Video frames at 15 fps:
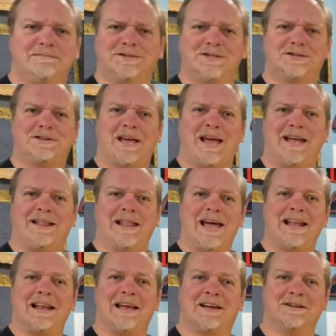Just had
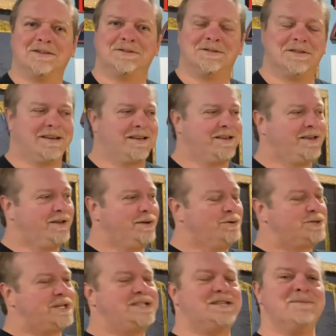that because you
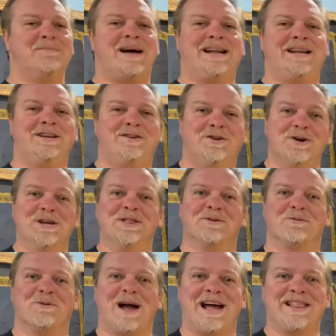see somebody doing the
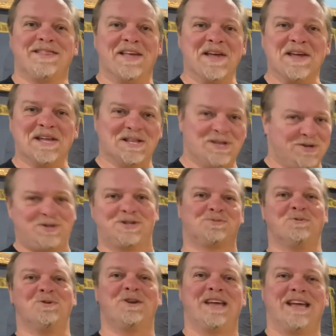right thing and you just
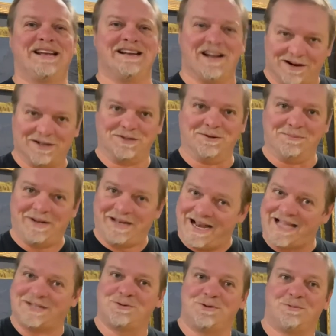want to acknowledge them. And
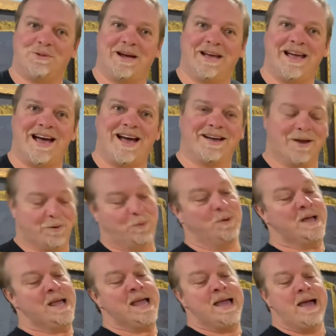that's the way I go.
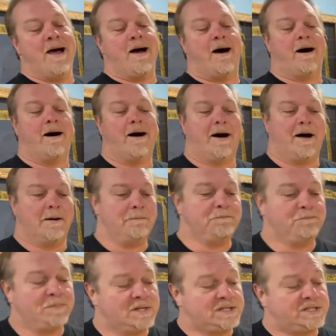Uh,
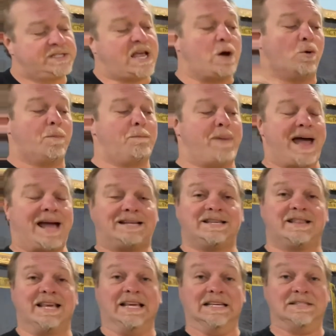so back to
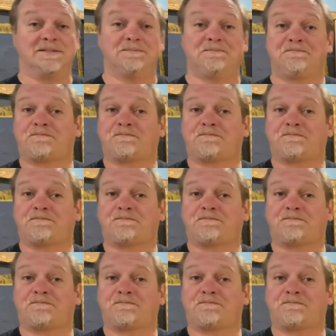these.